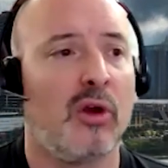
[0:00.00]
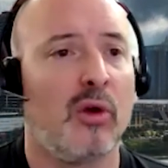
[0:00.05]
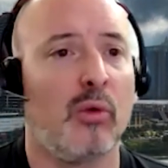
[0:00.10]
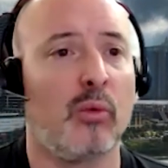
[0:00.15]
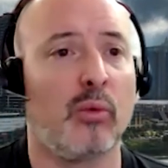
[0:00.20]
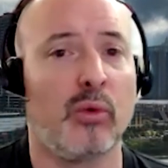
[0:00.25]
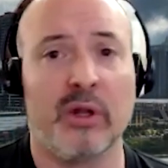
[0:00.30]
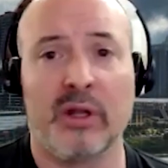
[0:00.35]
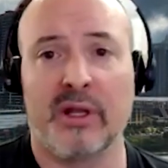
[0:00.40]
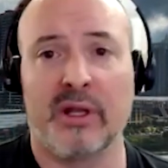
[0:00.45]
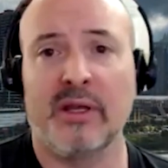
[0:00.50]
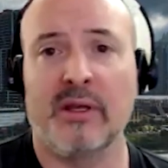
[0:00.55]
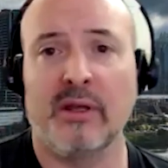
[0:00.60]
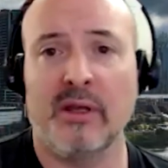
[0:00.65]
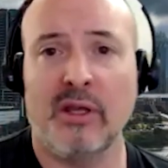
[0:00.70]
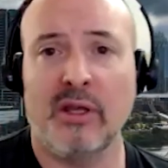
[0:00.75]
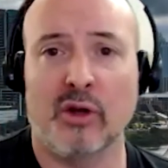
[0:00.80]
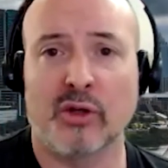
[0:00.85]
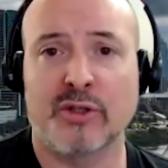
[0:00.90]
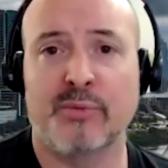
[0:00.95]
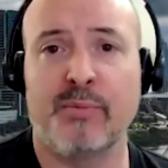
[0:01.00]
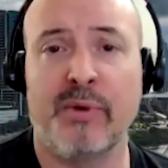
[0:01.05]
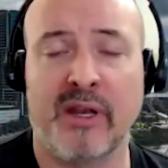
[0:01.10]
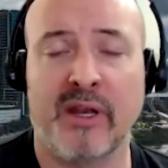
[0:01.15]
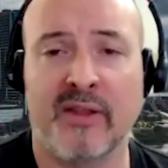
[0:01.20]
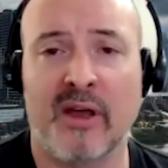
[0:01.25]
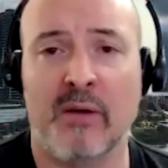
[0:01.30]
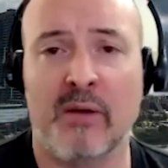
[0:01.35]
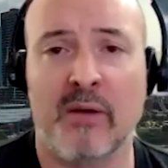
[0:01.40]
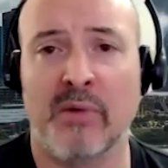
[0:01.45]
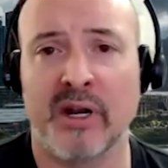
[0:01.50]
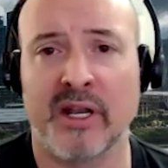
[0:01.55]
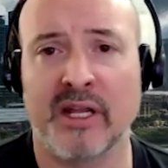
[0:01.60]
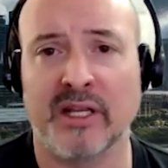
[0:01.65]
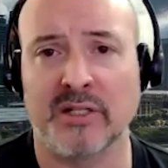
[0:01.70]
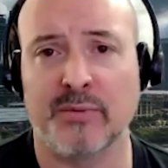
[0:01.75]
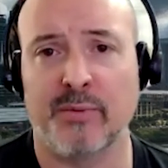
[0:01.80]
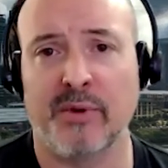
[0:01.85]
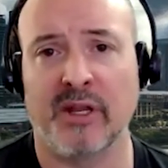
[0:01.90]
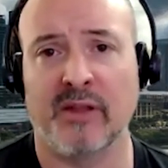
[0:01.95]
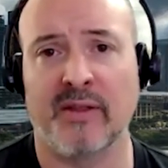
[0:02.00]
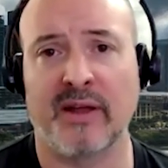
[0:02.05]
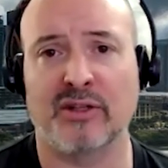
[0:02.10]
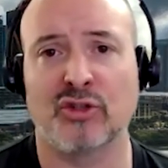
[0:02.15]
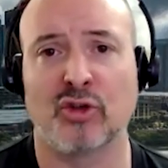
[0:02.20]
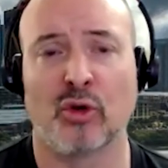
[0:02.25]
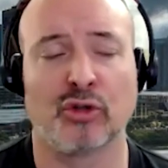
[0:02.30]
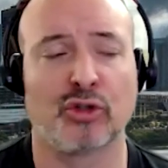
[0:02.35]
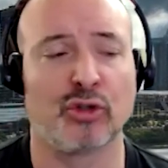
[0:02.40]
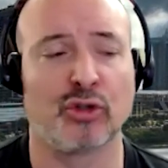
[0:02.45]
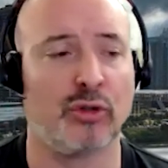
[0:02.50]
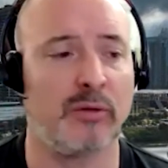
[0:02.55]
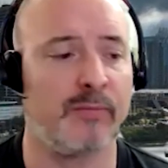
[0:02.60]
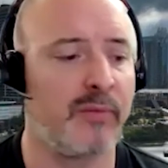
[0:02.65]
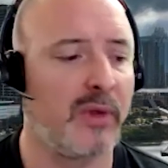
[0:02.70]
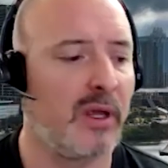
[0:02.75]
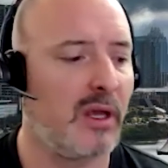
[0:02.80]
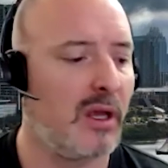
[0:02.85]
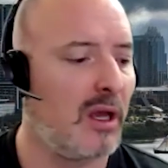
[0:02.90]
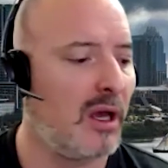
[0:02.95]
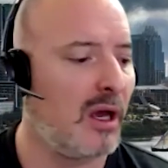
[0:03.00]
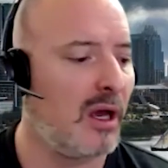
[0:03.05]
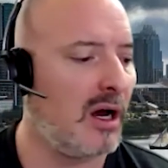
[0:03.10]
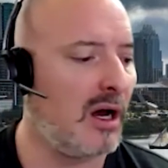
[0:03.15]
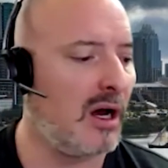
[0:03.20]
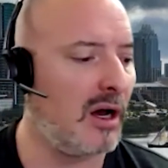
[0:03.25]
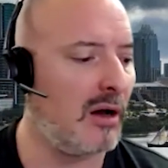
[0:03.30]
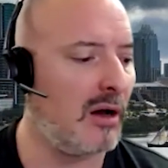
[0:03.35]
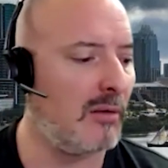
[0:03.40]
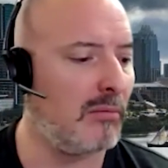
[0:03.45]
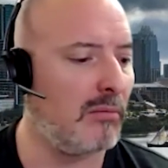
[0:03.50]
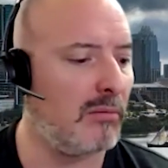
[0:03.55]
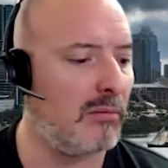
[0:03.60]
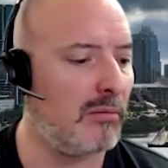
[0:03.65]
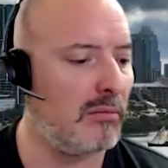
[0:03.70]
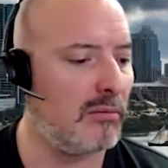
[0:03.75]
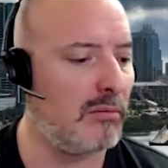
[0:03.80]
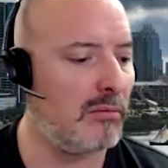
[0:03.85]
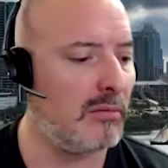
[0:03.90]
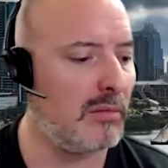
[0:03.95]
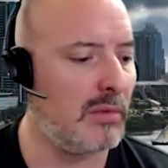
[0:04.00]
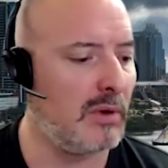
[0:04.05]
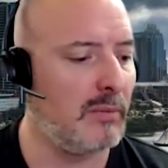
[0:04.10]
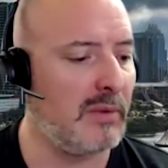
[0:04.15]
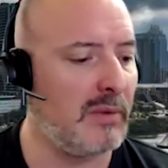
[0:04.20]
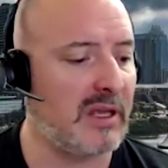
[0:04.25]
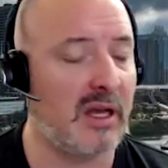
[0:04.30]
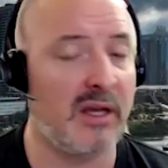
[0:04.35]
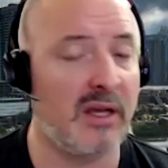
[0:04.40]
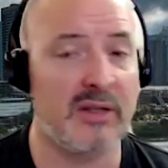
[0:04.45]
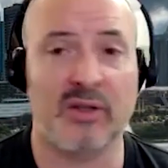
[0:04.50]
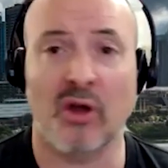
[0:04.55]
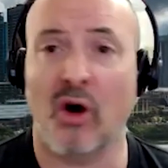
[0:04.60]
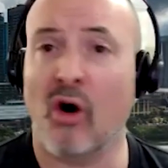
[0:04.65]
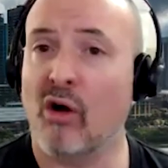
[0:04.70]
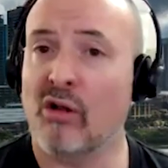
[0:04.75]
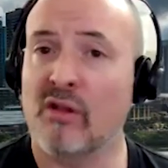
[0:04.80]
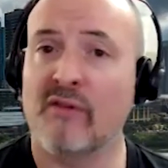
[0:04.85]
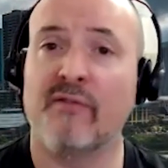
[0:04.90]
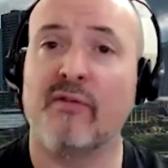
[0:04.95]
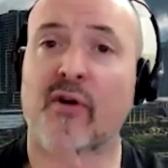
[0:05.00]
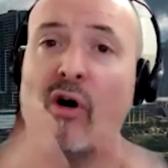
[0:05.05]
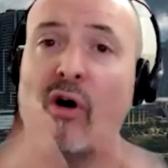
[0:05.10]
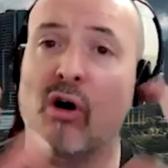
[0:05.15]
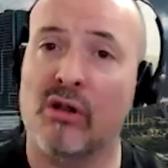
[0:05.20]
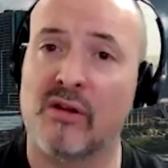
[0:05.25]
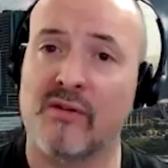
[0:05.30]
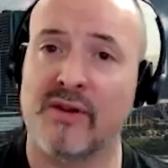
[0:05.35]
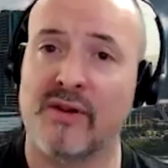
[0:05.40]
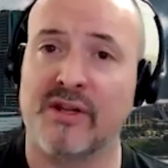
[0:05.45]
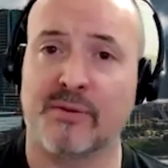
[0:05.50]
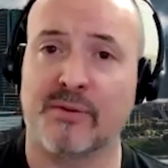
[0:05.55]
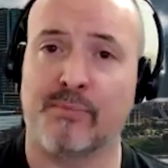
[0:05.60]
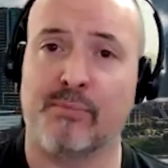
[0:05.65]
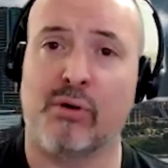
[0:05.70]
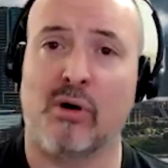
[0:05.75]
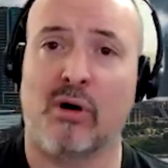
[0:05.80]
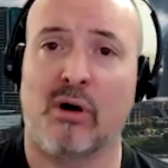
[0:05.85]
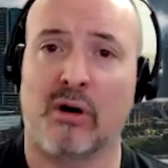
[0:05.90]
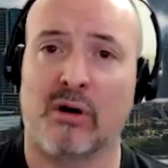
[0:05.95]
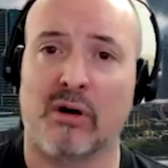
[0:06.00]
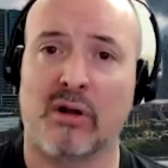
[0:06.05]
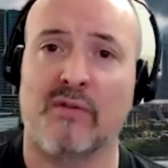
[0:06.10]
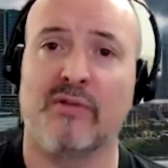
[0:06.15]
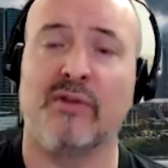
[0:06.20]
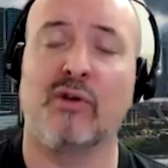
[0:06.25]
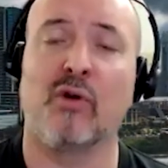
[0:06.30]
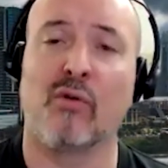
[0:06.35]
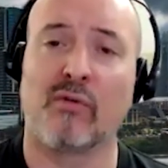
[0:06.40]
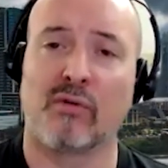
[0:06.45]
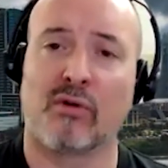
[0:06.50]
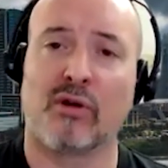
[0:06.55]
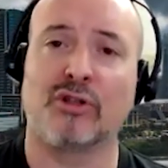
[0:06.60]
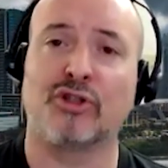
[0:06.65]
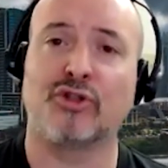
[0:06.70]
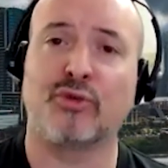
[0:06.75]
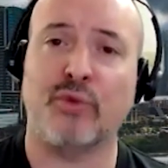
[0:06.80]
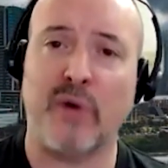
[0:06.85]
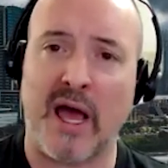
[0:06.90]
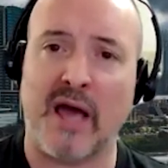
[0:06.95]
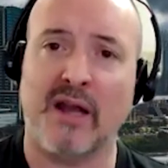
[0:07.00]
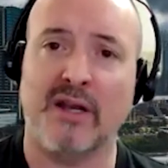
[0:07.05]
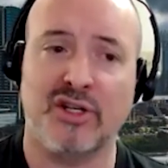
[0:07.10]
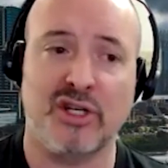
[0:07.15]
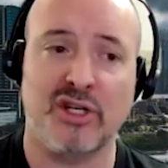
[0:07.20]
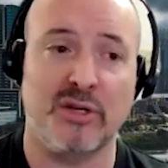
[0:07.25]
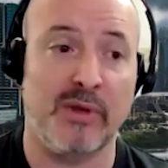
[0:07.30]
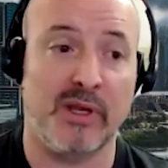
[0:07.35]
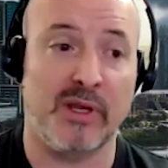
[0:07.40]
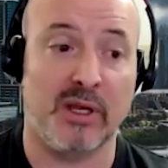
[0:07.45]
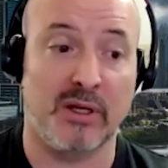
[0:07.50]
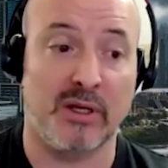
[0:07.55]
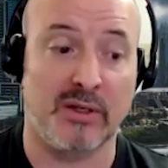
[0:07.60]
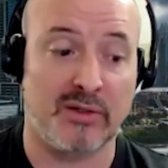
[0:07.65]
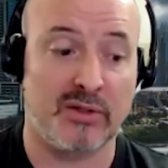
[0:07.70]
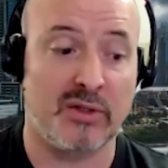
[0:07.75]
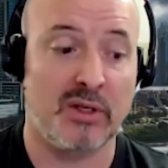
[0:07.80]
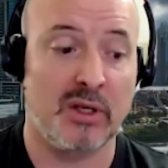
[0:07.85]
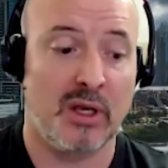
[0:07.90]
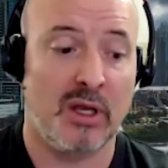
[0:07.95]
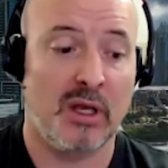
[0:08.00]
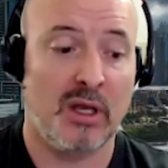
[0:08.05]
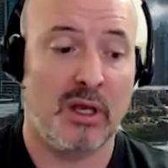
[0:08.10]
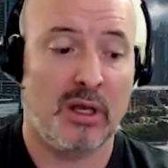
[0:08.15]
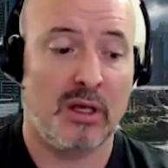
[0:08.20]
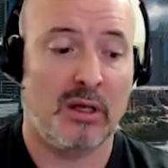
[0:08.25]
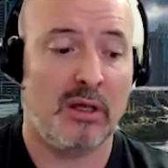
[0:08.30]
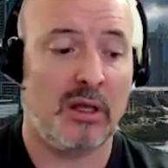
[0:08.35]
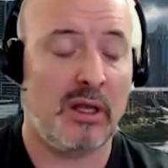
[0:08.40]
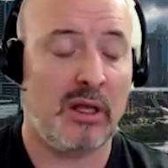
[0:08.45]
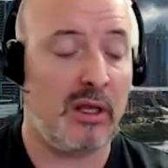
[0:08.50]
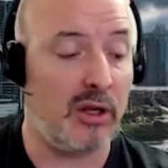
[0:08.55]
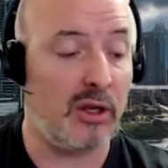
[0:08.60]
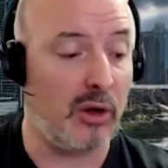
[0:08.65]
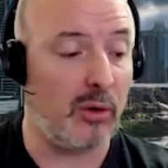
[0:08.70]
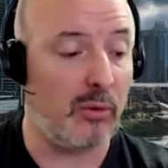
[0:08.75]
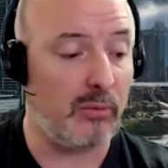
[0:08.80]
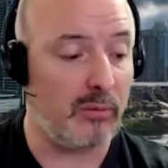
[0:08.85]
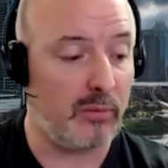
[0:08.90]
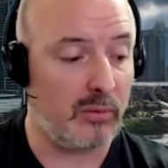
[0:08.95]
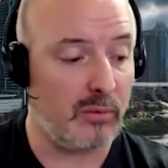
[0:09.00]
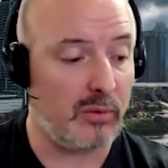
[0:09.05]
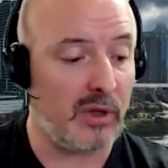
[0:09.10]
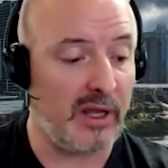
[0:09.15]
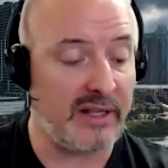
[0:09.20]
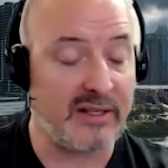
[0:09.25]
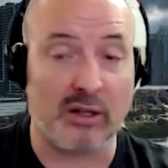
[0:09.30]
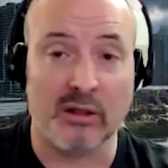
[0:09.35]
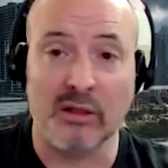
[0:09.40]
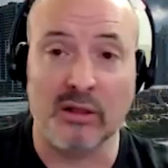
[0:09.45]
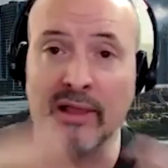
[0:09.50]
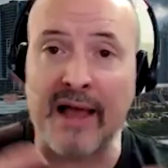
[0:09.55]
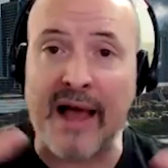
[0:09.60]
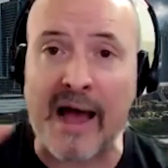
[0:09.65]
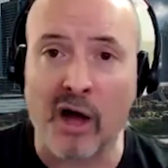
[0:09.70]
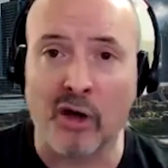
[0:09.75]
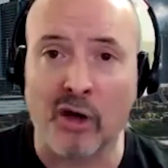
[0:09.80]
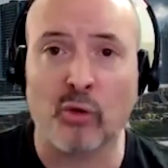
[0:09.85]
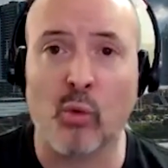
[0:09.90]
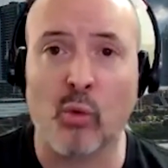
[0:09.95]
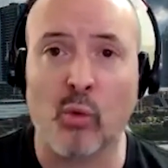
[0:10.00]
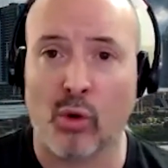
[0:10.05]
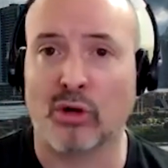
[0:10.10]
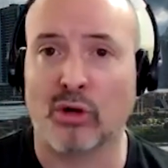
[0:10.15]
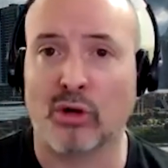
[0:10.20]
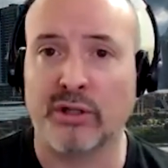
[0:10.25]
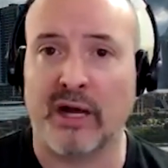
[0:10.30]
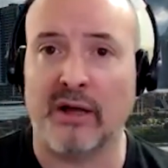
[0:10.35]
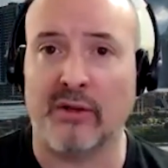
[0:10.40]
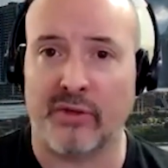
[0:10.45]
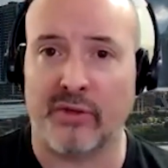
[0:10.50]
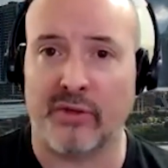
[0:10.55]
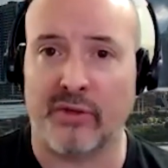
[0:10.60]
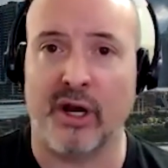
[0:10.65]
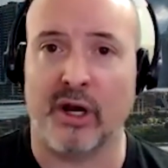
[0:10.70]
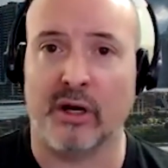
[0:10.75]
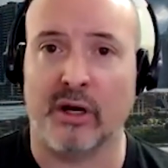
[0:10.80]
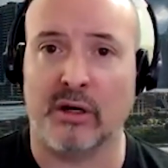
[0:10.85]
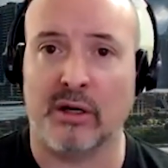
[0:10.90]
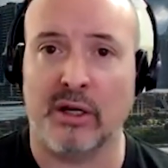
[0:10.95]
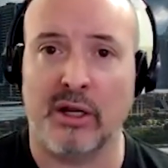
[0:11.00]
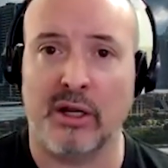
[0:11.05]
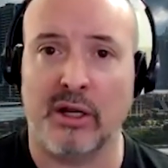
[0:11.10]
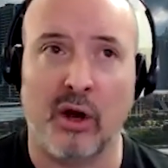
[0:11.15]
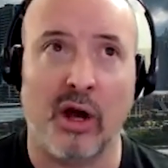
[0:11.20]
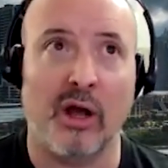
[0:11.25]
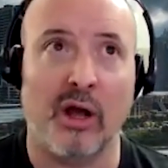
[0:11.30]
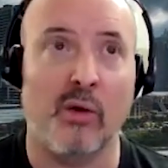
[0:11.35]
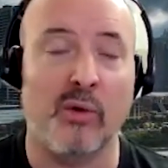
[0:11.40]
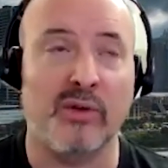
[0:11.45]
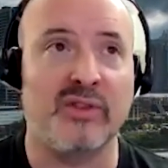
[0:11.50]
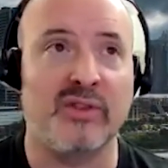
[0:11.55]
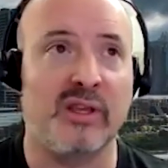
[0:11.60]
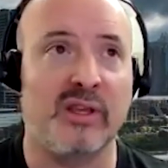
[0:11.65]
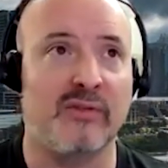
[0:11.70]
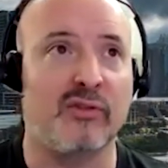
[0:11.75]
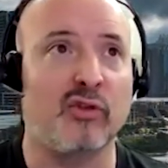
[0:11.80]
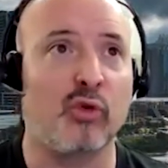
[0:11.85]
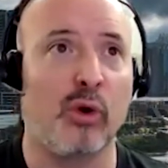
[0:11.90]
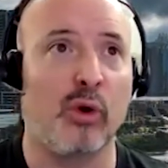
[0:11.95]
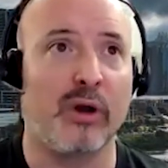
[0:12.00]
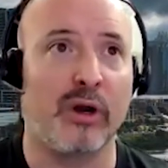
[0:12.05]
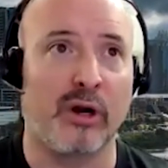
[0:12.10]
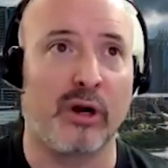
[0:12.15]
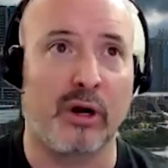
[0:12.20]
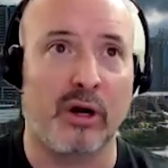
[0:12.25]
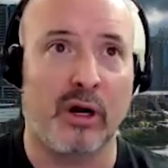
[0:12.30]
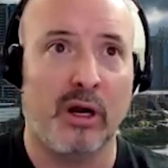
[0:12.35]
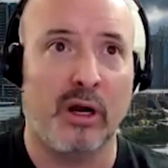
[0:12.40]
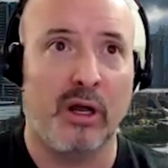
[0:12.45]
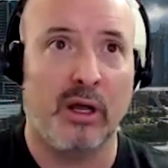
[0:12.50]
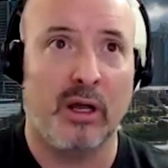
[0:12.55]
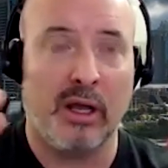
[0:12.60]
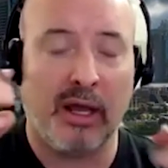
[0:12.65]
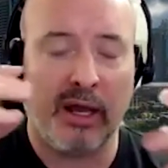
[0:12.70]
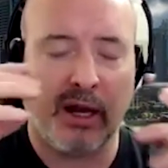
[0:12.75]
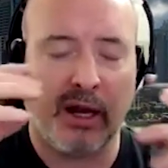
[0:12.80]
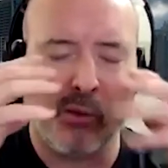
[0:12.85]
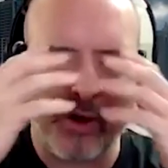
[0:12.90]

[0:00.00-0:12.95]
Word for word: really, you know, spending that money and spending that social. Um, because all of, all of it is a part of the overall strategy, because, it, you know, it's a loud world out there. You know, I always think of Twitter, and